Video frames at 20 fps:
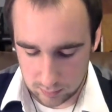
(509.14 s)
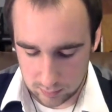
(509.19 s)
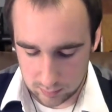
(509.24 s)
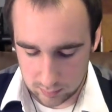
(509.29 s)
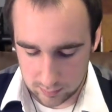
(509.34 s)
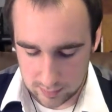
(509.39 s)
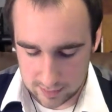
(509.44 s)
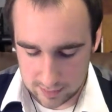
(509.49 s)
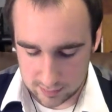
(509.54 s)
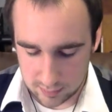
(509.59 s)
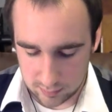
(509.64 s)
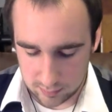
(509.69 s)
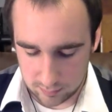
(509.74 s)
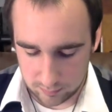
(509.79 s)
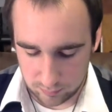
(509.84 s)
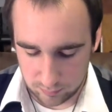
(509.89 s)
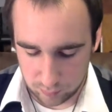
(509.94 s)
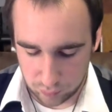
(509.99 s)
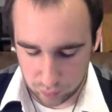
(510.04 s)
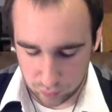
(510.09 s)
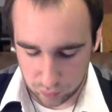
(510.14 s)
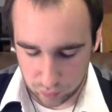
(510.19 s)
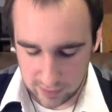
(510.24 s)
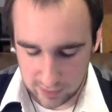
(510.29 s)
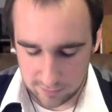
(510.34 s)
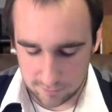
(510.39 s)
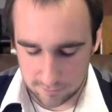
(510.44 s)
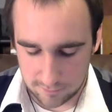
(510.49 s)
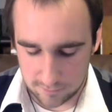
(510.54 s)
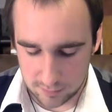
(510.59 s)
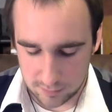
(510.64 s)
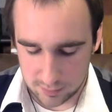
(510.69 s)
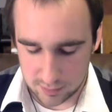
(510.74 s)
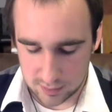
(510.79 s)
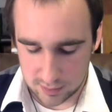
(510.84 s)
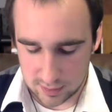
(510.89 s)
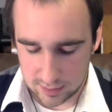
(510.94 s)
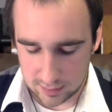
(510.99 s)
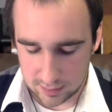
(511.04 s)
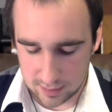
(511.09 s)
that's a brief
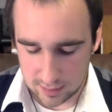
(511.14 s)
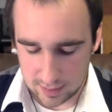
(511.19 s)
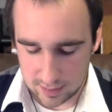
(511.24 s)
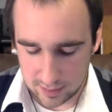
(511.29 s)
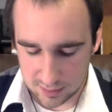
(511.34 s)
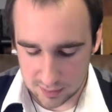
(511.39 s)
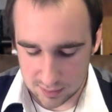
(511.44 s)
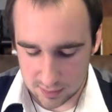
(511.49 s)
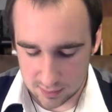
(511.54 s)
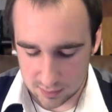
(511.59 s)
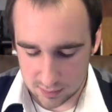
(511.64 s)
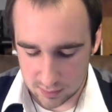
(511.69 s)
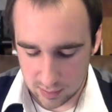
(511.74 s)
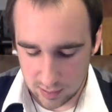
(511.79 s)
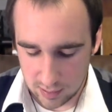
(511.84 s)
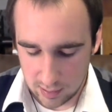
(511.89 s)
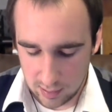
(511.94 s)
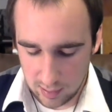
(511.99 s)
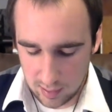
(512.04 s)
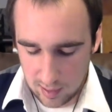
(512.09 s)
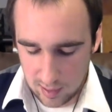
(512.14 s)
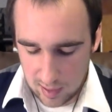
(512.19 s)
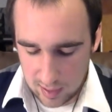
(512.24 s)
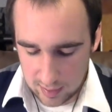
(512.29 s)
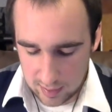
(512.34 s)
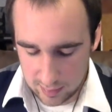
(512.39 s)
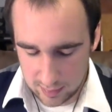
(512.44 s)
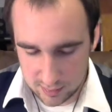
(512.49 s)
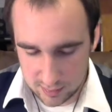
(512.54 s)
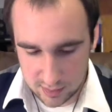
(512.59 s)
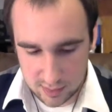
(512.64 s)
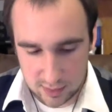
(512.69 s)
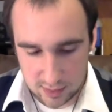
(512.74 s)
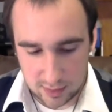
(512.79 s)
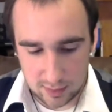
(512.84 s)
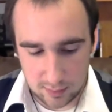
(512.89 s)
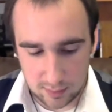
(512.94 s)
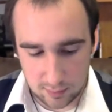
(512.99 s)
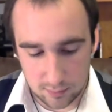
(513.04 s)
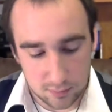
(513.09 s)
stint that exists. And then
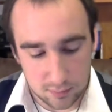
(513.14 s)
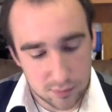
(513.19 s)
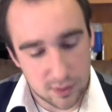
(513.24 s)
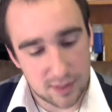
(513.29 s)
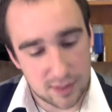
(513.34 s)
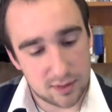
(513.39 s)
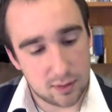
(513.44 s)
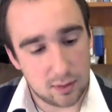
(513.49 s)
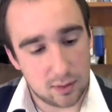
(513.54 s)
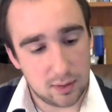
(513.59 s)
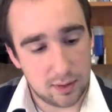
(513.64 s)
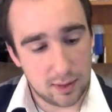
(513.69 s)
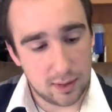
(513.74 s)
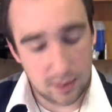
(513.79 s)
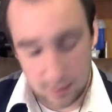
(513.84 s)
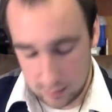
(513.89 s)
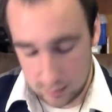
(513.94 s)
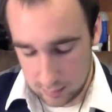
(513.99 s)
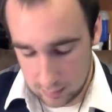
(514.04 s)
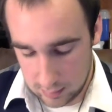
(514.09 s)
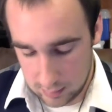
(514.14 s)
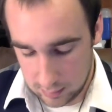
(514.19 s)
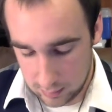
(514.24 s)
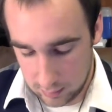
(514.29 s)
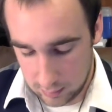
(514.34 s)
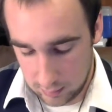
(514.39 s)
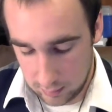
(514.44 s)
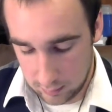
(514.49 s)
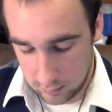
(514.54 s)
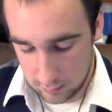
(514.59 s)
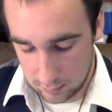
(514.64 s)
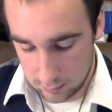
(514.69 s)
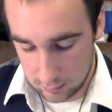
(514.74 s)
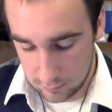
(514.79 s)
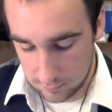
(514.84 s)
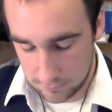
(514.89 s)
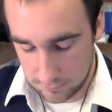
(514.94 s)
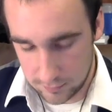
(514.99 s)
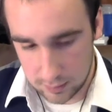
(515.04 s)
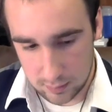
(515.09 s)
she trades it all in again on her
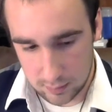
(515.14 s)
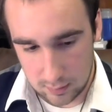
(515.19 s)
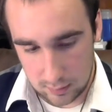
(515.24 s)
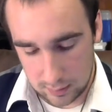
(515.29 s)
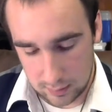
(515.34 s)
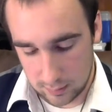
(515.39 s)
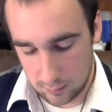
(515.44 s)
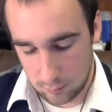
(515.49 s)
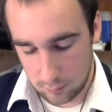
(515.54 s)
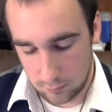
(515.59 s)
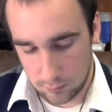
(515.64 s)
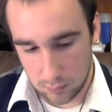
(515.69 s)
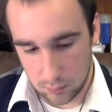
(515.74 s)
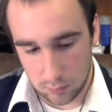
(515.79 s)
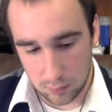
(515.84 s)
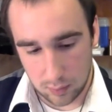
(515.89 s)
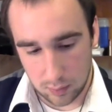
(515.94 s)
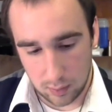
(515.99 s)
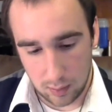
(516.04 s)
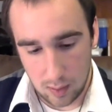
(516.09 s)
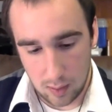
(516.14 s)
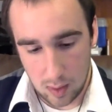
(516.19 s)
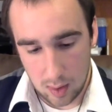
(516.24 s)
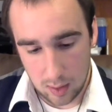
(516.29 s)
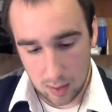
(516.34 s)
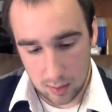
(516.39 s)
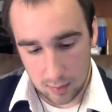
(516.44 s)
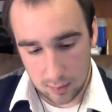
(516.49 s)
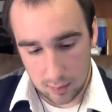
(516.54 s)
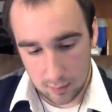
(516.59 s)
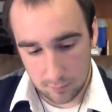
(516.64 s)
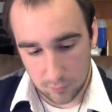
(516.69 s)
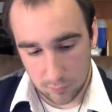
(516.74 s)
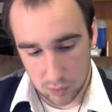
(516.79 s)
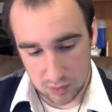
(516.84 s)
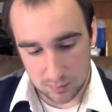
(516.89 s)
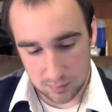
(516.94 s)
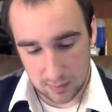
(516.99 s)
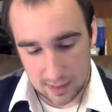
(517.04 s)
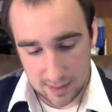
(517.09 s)
5th click for
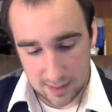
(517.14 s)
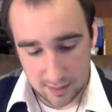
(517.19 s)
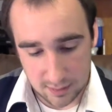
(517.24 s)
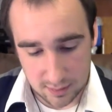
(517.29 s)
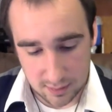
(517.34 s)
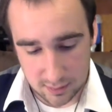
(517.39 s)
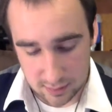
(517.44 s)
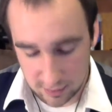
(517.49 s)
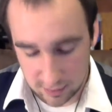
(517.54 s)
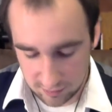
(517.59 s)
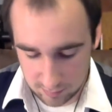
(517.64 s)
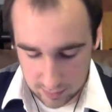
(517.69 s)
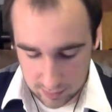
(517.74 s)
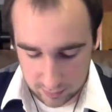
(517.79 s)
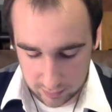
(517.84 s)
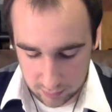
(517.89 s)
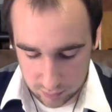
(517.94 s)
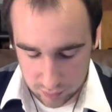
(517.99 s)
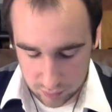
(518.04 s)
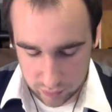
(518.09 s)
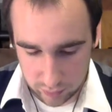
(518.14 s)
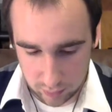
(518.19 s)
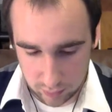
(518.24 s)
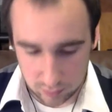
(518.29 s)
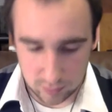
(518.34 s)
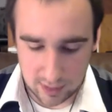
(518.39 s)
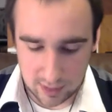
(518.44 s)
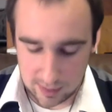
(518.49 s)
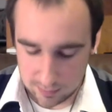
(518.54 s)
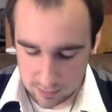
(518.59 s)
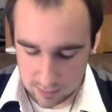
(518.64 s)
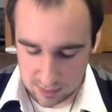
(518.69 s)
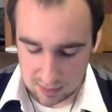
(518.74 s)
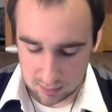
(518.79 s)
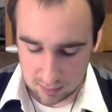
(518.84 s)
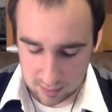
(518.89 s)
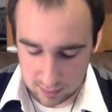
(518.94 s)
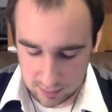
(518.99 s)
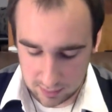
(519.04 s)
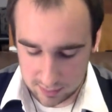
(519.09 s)
Force Blast instead of Mind Control, keeps the
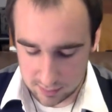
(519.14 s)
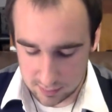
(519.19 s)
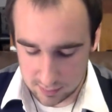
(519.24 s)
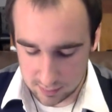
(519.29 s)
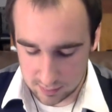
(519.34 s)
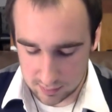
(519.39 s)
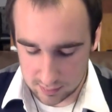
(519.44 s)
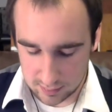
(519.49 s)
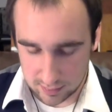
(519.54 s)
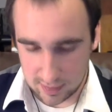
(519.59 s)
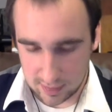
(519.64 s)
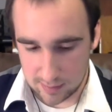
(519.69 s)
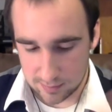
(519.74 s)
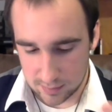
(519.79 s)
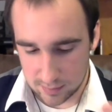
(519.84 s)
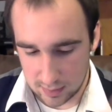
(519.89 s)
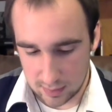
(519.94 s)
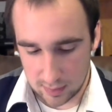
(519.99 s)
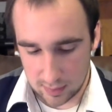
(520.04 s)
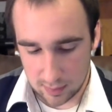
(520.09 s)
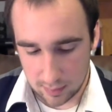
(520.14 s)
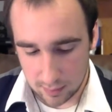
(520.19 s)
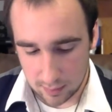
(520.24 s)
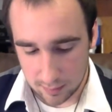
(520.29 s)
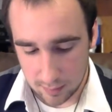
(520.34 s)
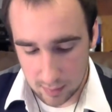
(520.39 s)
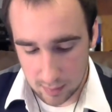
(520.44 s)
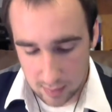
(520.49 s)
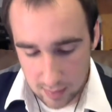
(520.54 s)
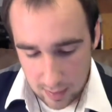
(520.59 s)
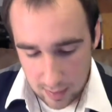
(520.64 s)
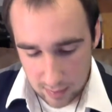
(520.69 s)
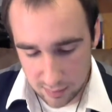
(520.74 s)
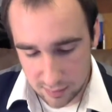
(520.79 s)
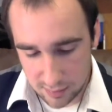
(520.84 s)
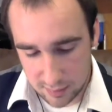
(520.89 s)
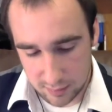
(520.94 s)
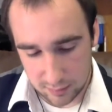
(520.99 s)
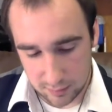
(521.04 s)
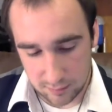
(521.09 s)
Telekinesis, and keeps the
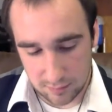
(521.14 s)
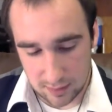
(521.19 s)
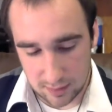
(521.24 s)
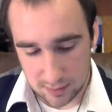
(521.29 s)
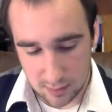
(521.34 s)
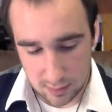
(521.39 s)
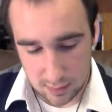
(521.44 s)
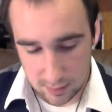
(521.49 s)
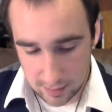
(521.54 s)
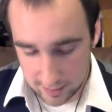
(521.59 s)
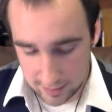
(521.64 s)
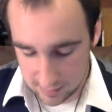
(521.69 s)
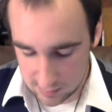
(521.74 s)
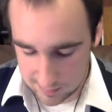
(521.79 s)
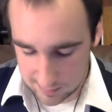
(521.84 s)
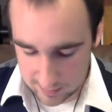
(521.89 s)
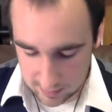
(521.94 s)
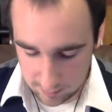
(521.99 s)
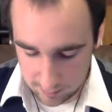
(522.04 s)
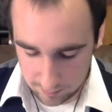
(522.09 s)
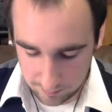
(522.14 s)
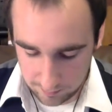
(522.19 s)
Energy Shield Deflection Enhancement.